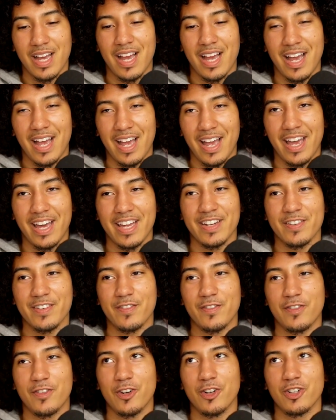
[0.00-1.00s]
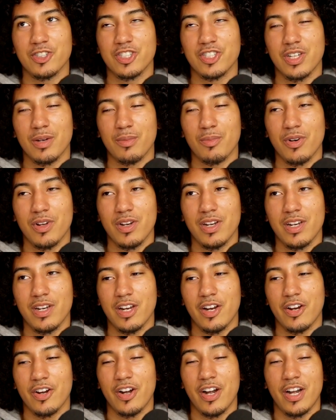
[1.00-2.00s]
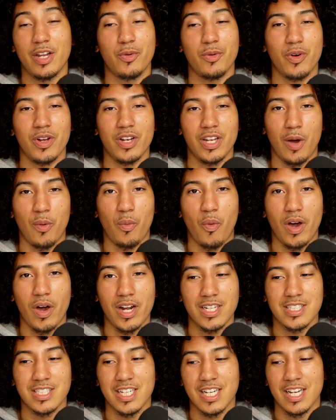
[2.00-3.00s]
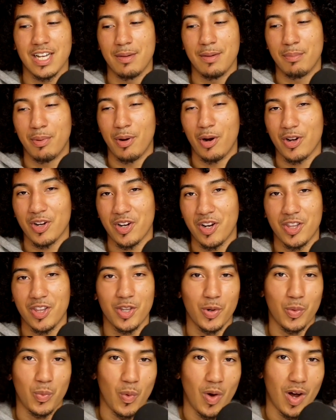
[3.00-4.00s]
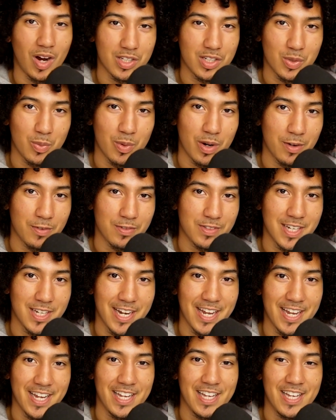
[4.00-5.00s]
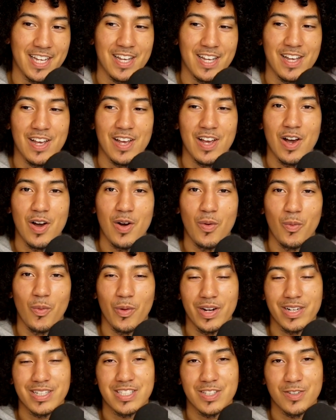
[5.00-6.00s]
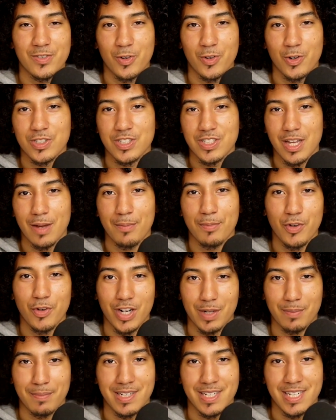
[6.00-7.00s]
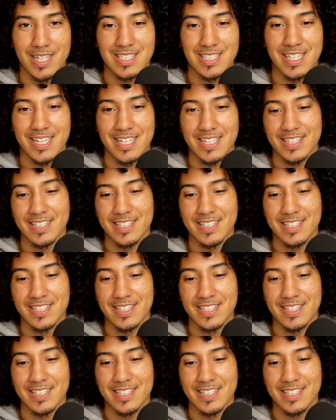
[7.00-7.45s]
And for someone or anyone that wanted to embark on their walk to wealth today, what is the first step you recommend they take?